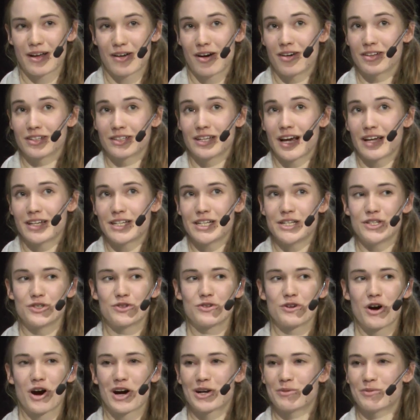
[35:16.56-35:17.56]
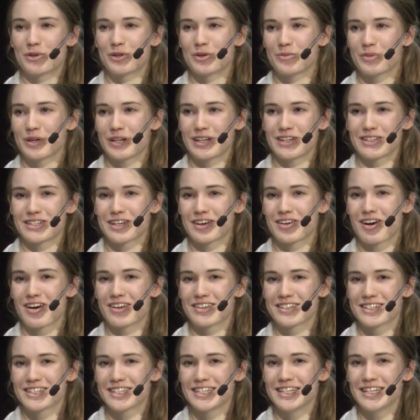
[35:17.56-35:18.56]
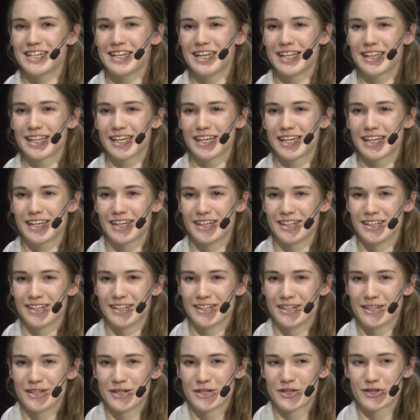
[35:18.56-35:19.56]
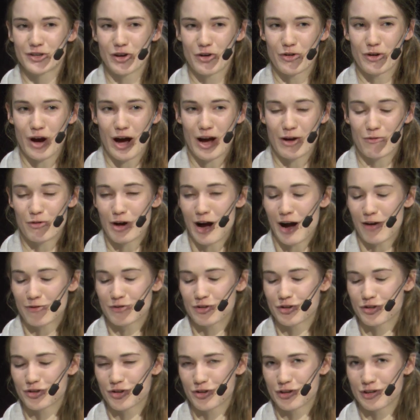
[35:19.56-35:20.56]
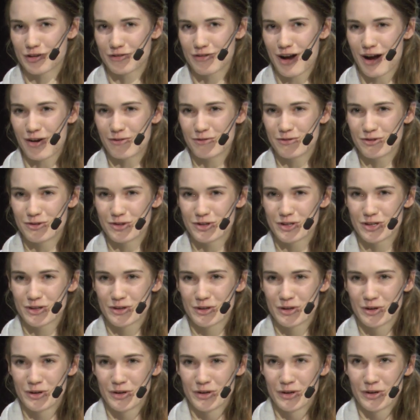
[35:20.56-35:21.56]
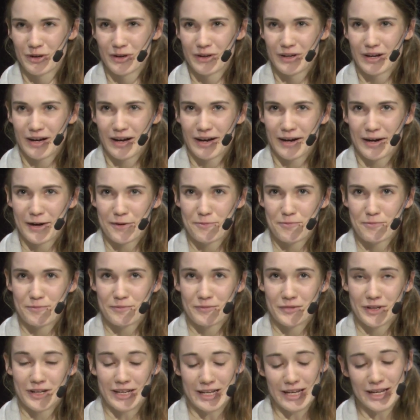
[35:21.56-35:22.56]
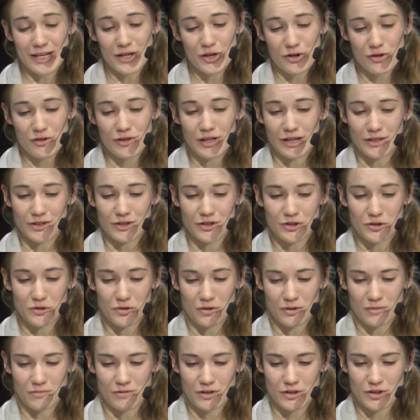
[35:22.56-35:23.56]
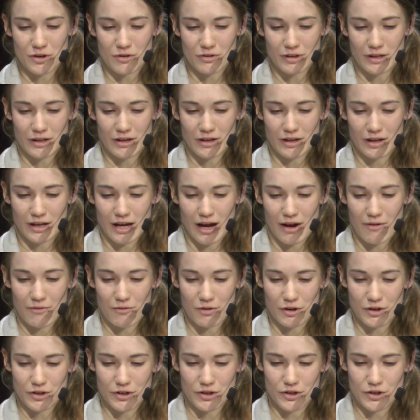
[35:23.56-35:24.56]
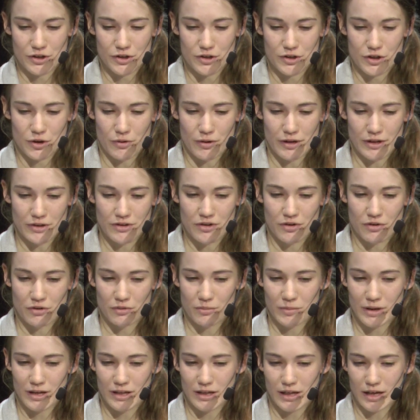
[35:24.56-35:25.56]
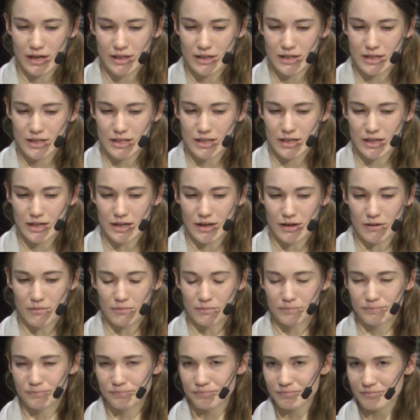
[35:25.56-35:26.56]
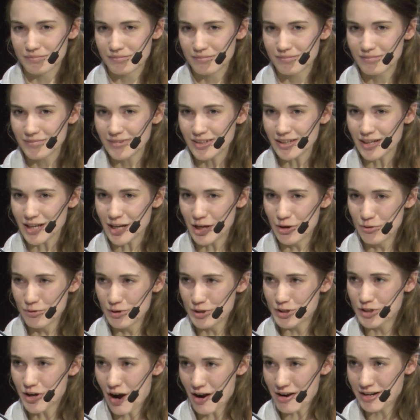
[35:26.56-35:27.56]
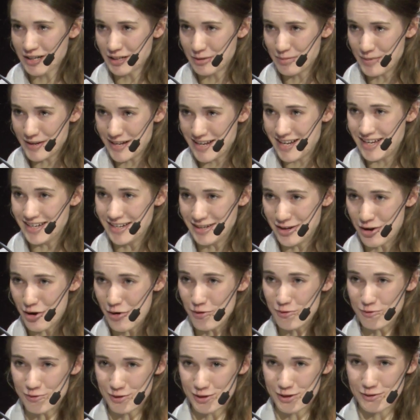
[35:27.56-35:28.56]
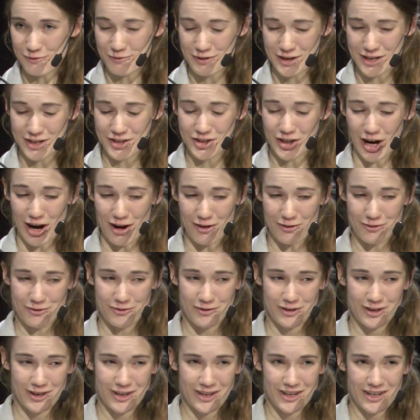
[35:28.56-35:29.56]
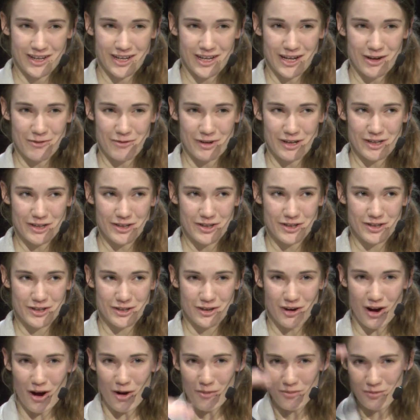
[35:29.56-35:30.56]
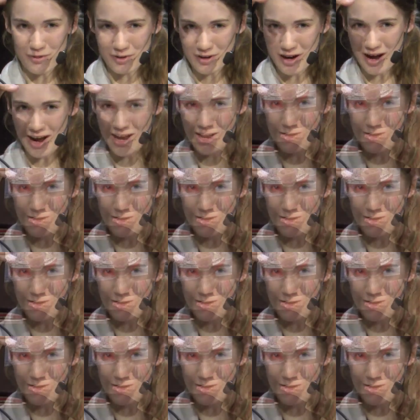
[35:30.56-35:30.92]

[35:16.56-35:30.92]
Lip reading: can't get into the harbor because I can't see anything. So I will have to turn around. And he knew that the storm was only going to get worse. So he told me that he would guide me in over the VHF. He went up on